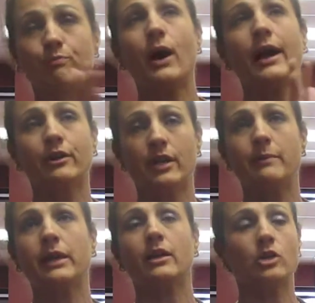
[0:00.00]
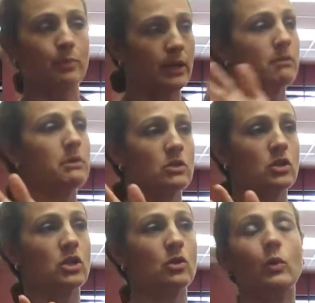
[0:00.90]
prior to coming in, you pick the meals
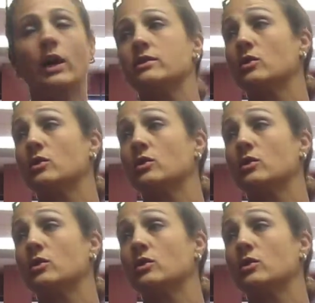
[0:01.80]
that you want.